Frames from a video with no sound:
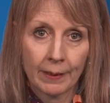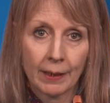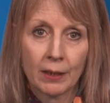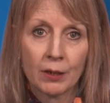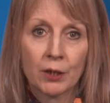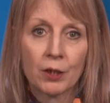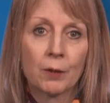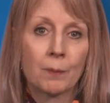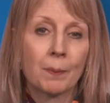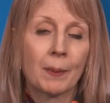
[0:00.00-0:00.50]

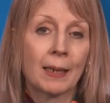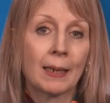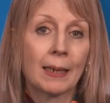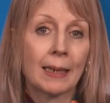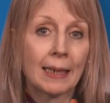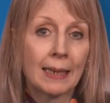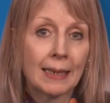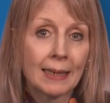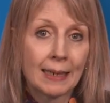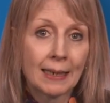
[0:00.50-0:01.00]
It should be an
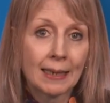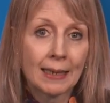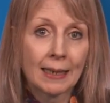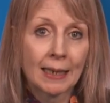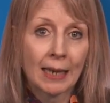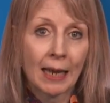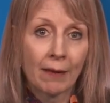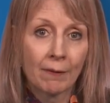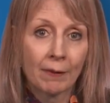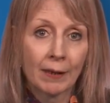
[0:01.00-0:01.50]
easy to
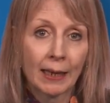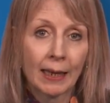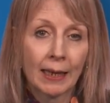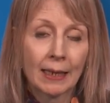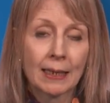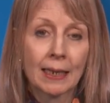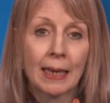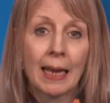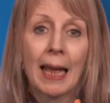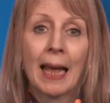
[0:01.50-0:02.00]

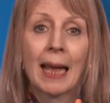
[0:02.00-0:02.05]
navigate,